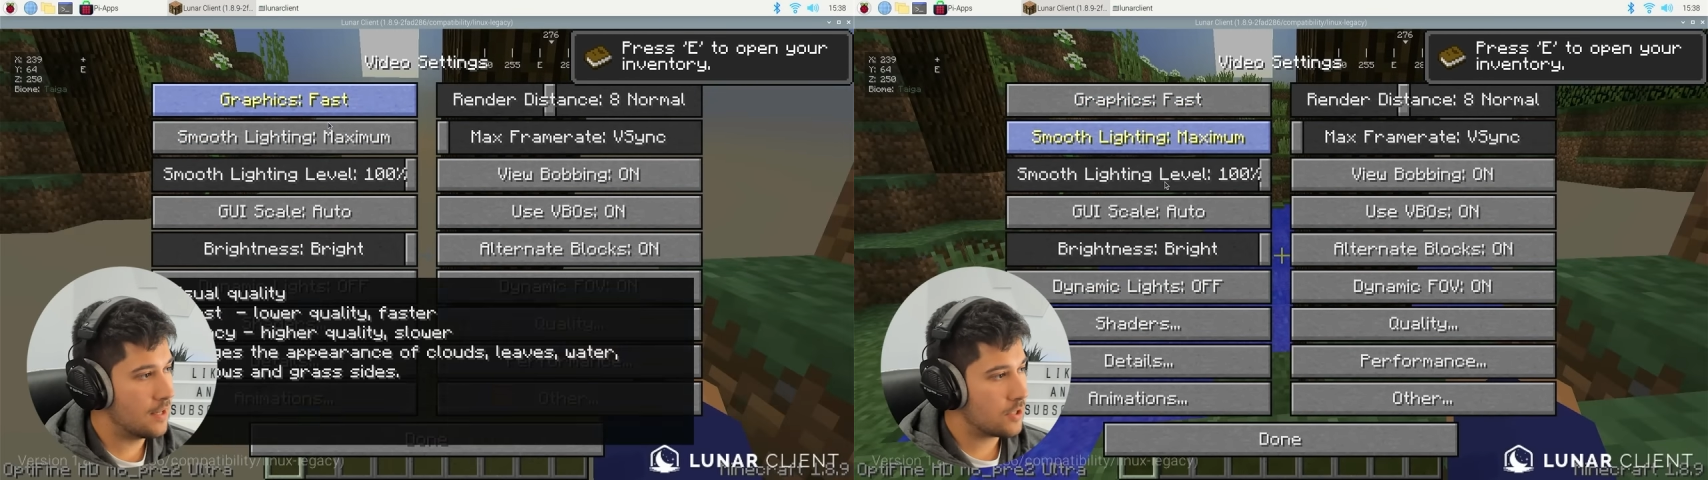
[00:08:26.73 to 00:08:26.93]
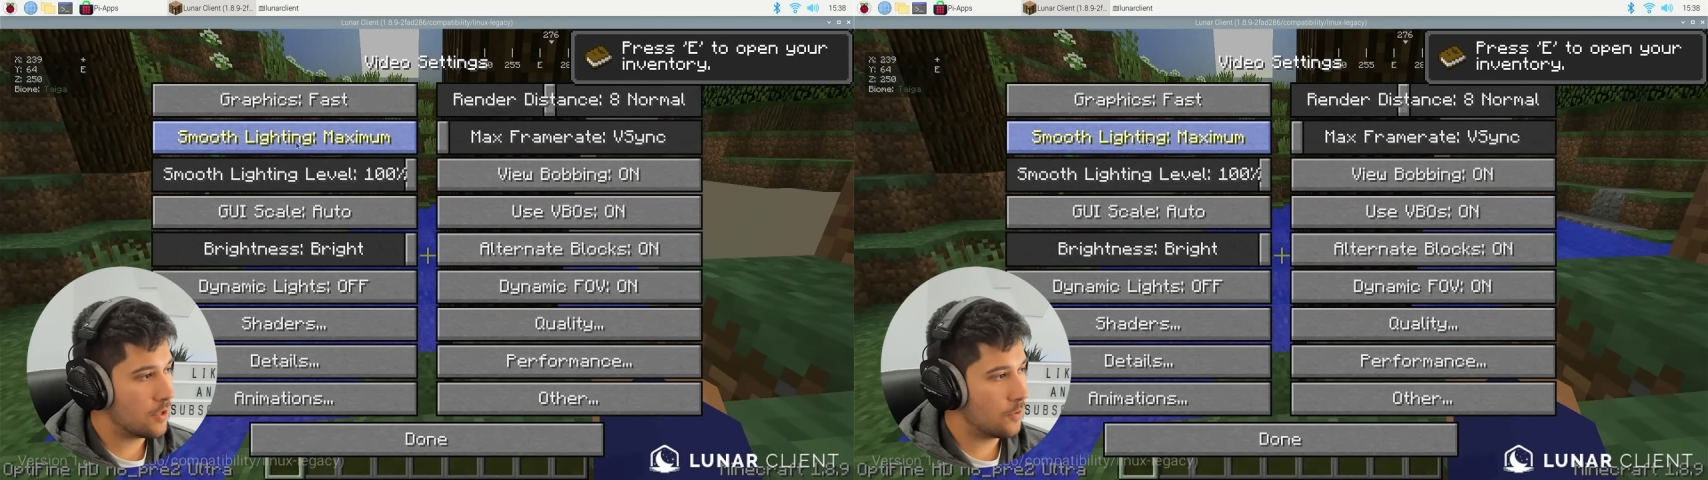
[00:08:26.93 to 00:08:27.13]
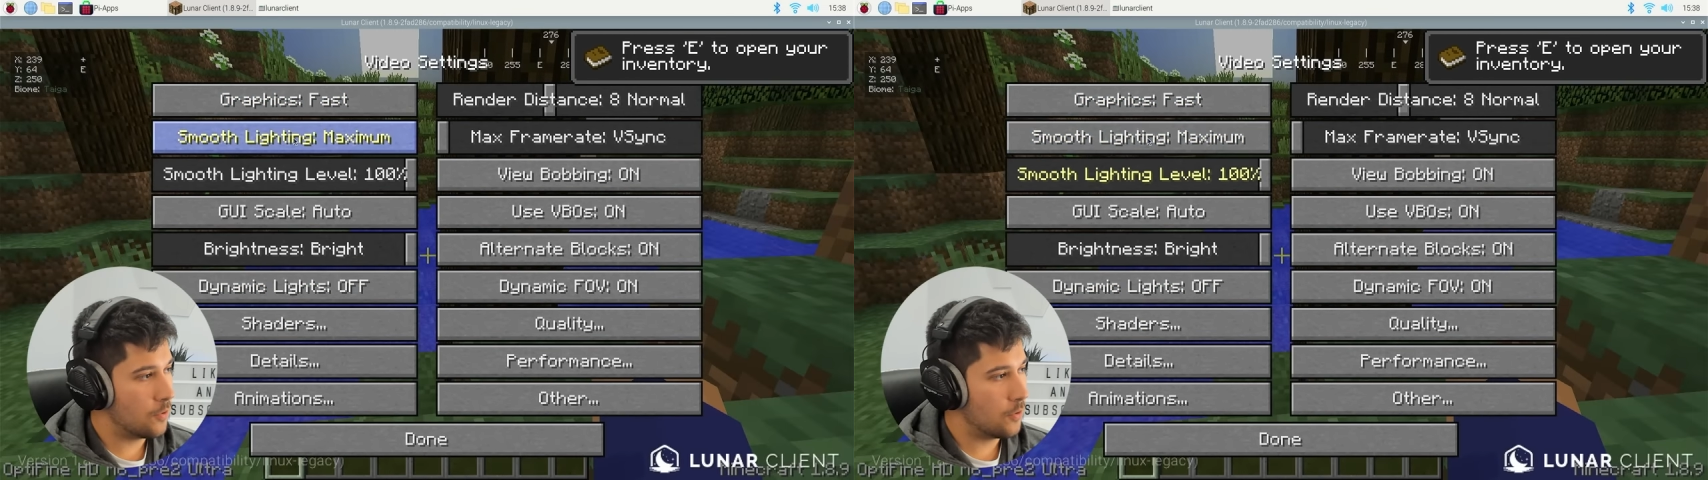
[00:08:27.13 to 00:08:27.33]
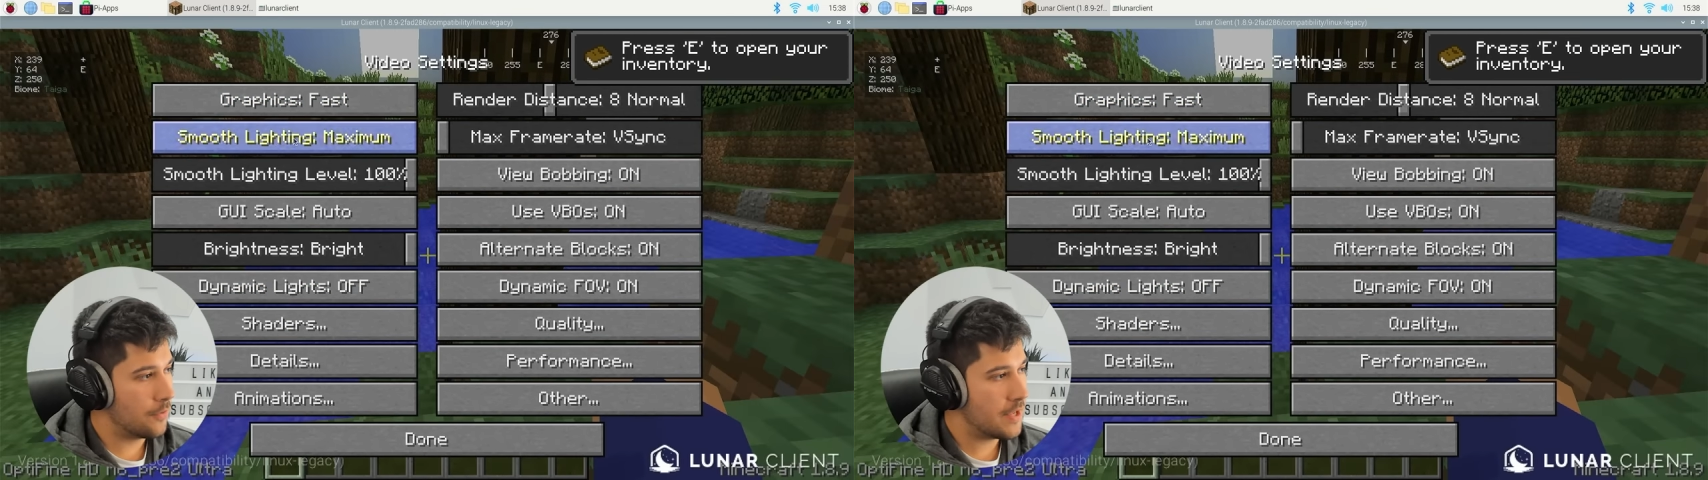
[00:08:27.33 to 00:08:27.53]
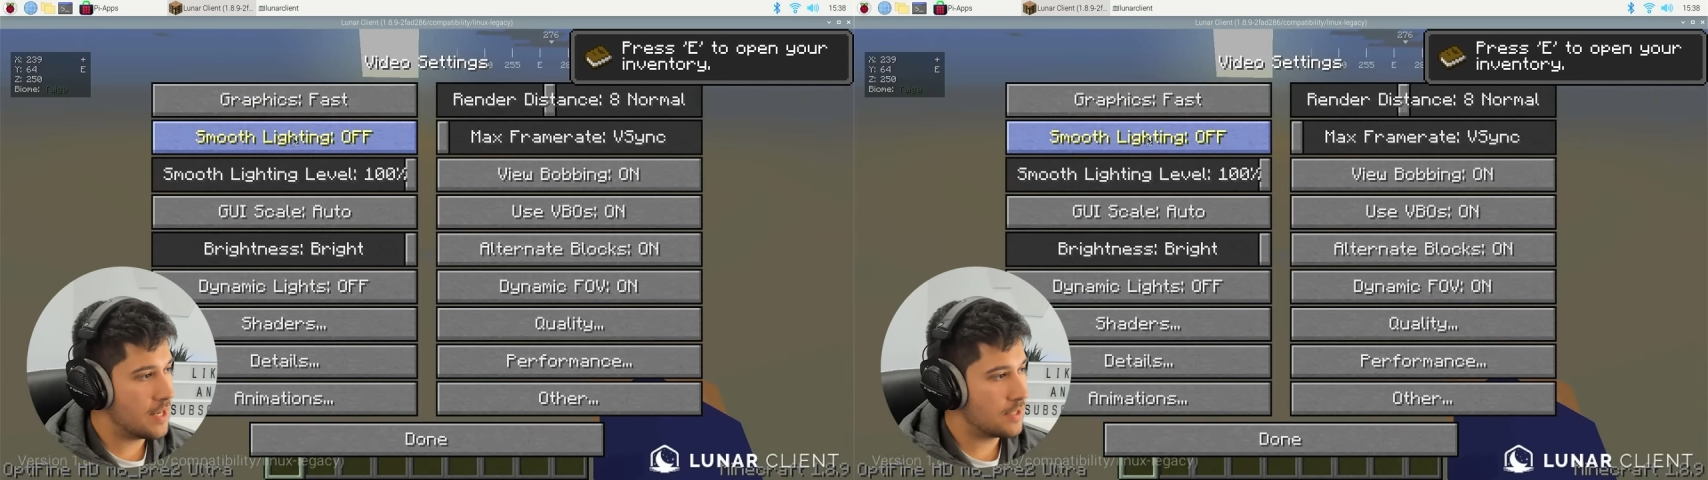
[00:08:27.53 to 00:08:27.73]
Turn all
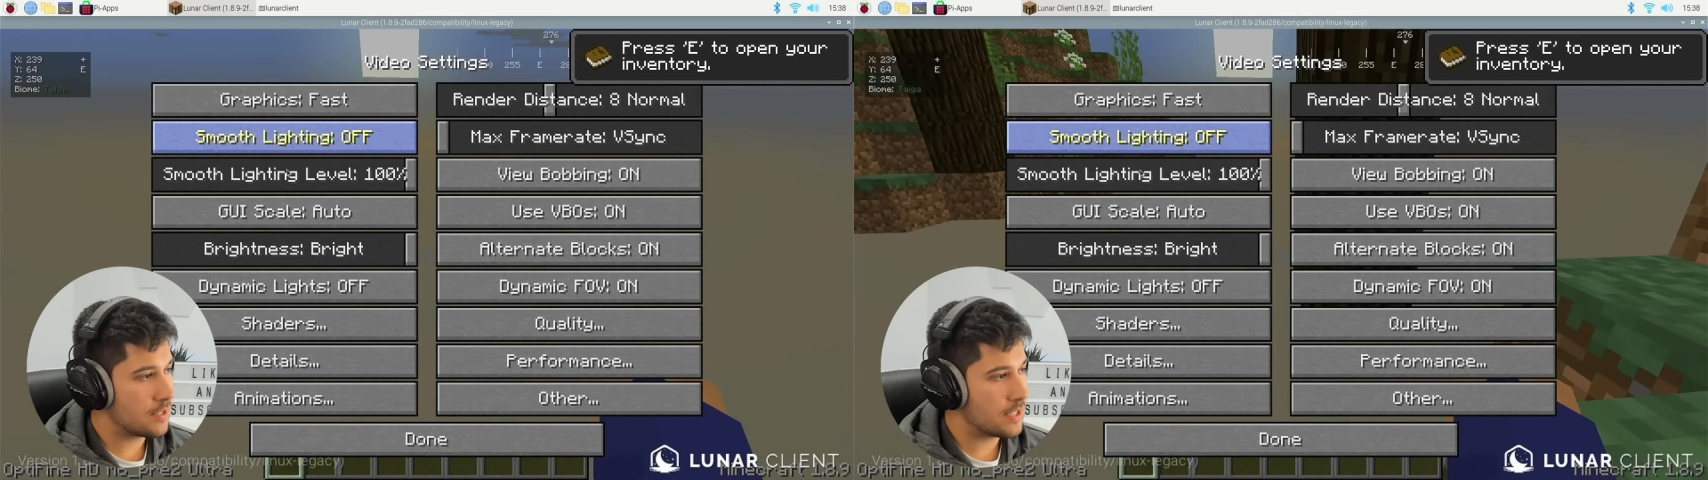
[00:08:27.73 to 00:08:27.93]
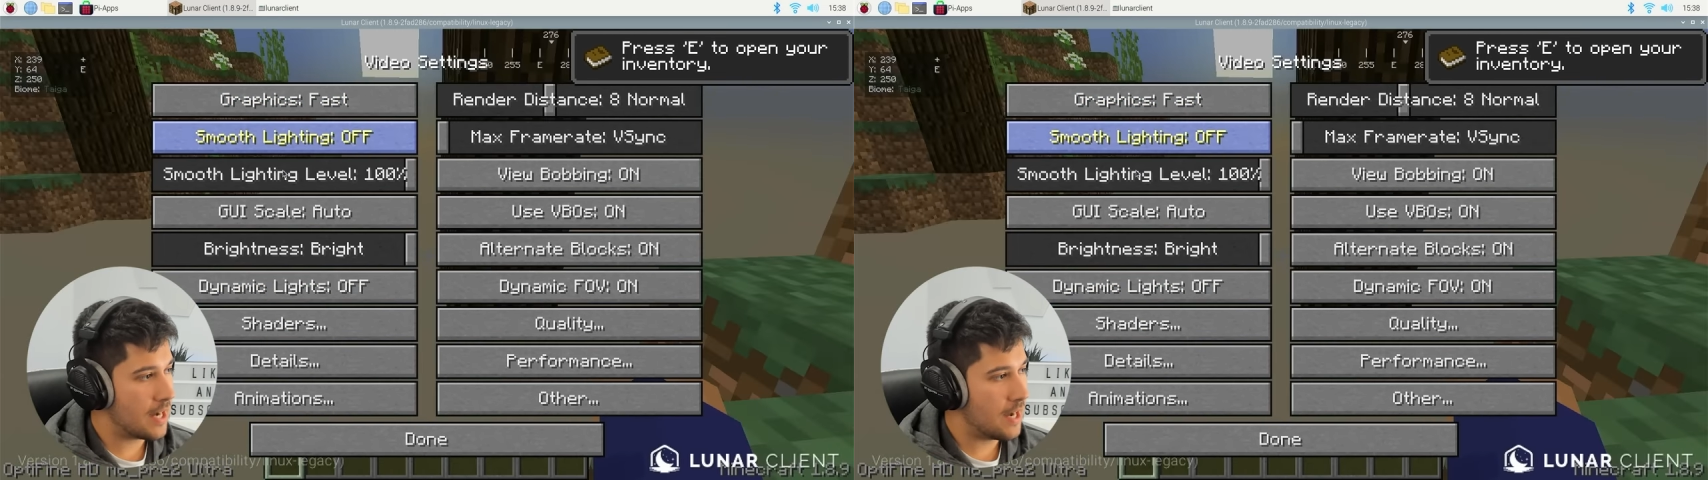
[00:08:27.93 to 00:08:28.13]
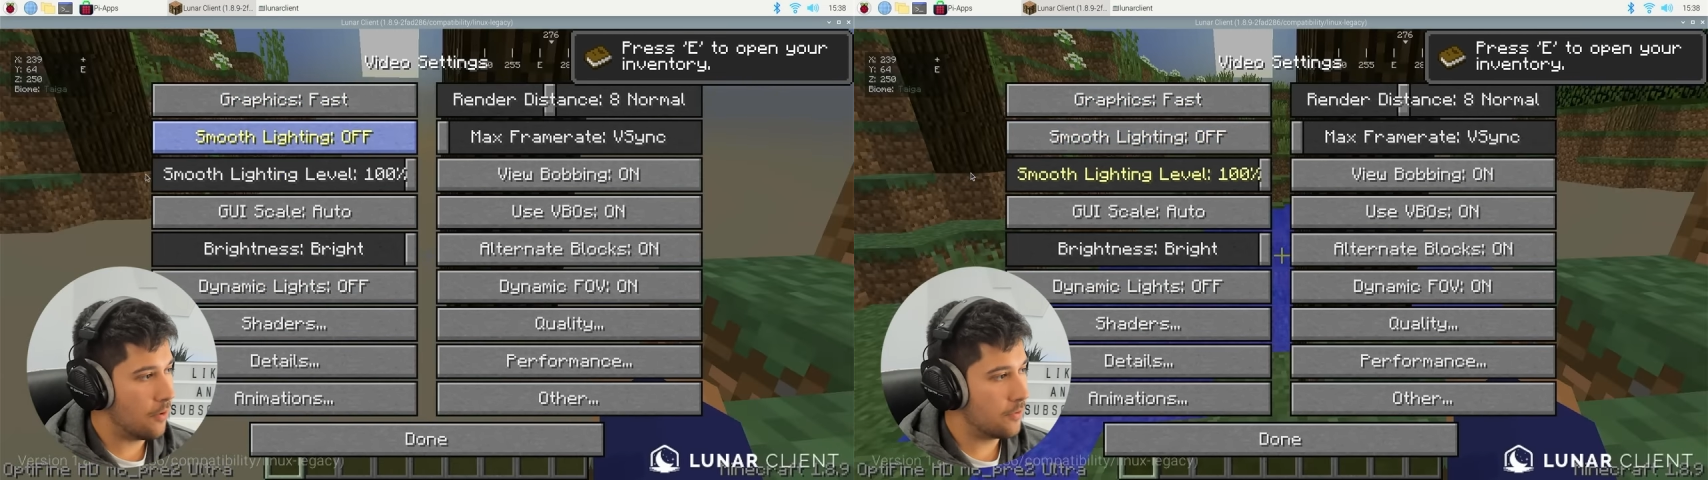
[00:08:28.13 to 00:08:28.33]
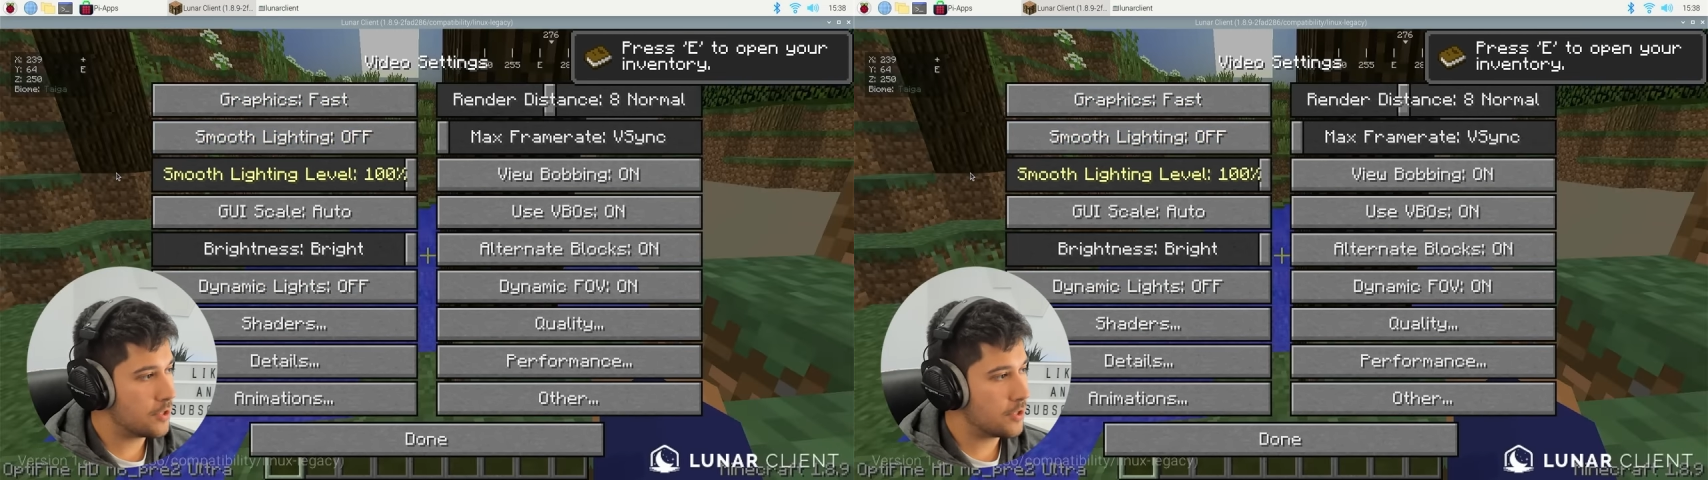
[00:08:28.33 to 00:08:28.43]
of these down.